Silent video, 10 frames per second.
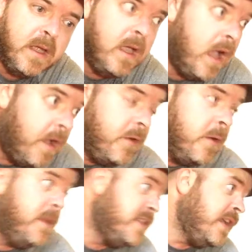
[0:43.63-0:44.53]
I've
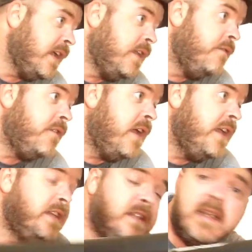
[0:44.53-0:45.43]
not been cycling for
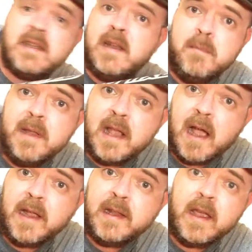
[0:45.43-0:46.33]
ages. That's given me the
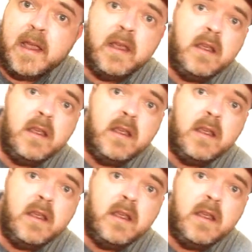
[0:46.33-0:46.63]
idea.